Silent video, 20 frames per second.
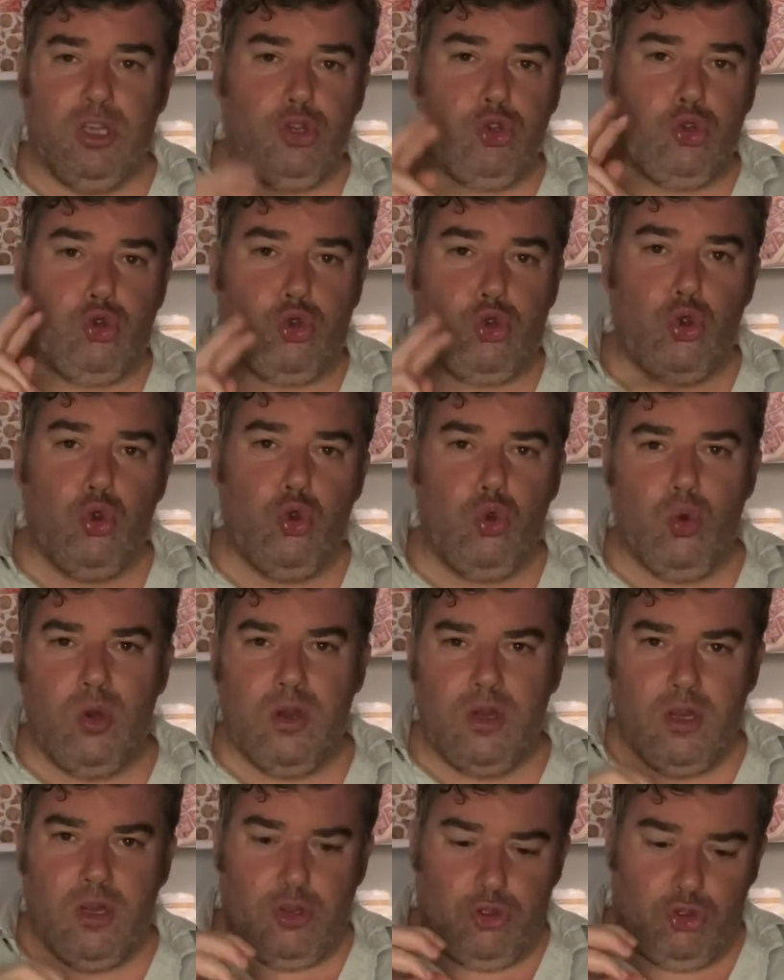tu,
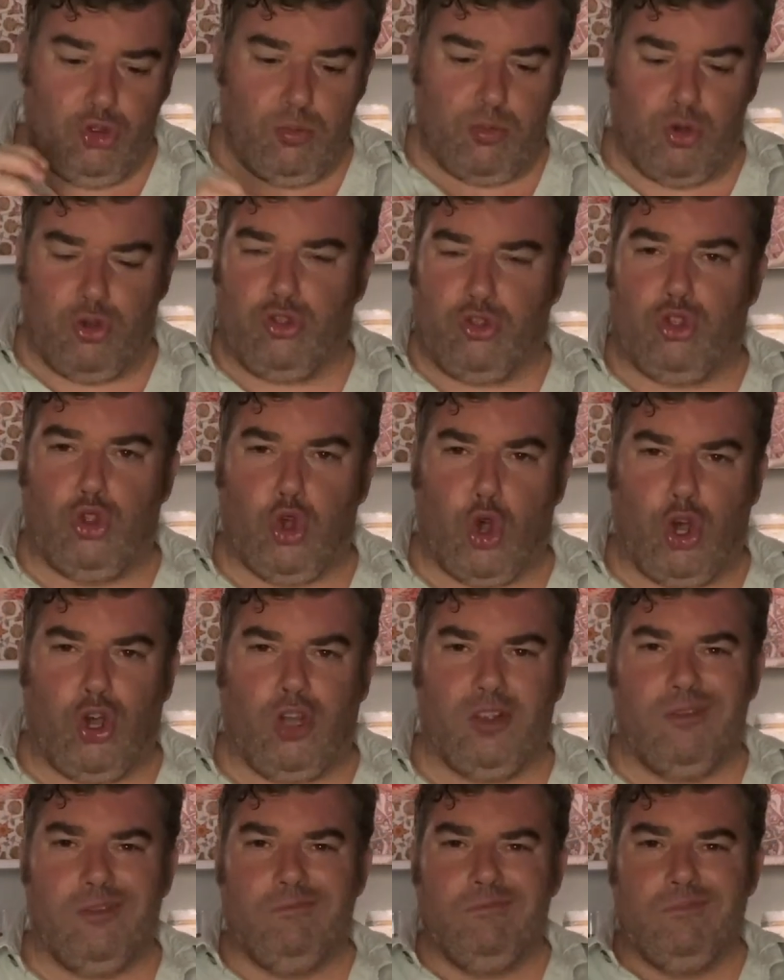numero dos.
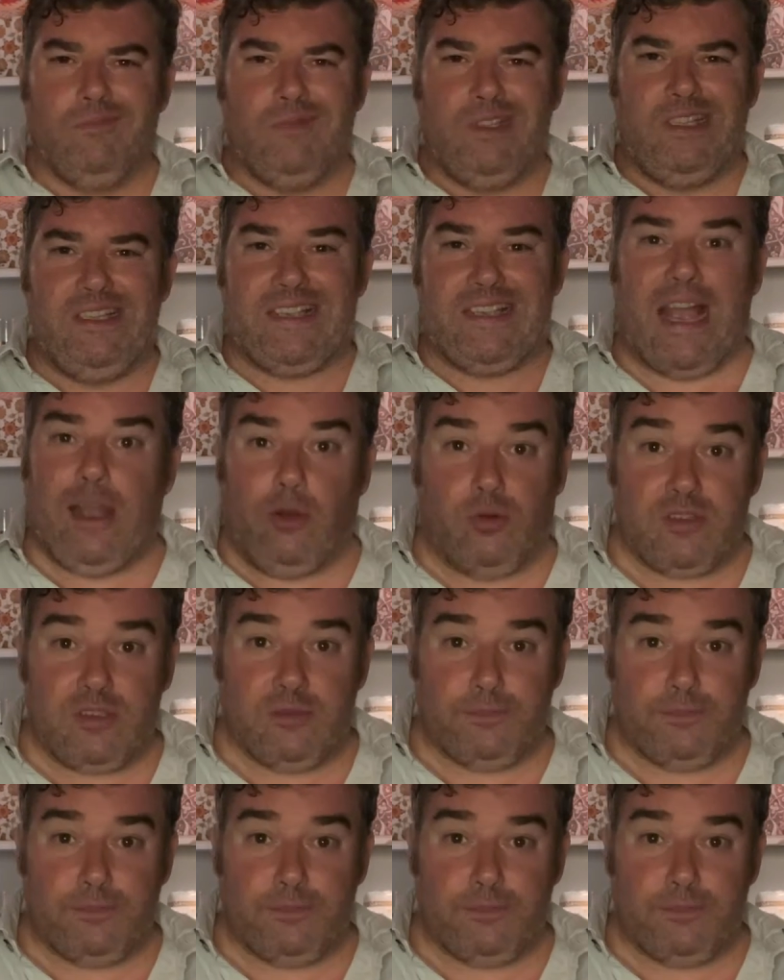He's out.